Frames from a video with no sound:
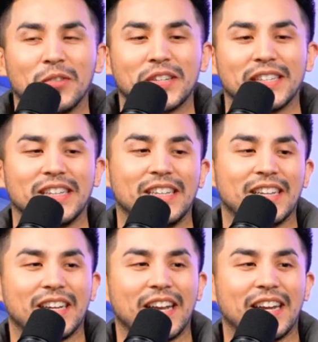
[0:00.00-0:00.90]
go in the
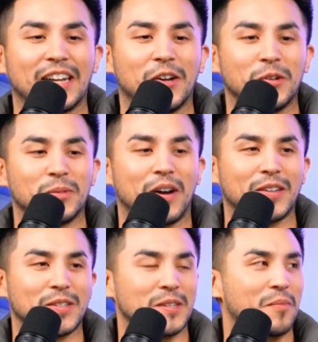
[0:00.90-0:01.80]
city and I go to his
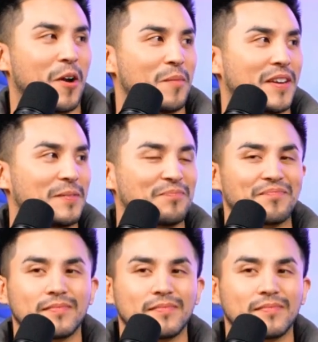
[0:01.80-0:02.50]
boss's apartment.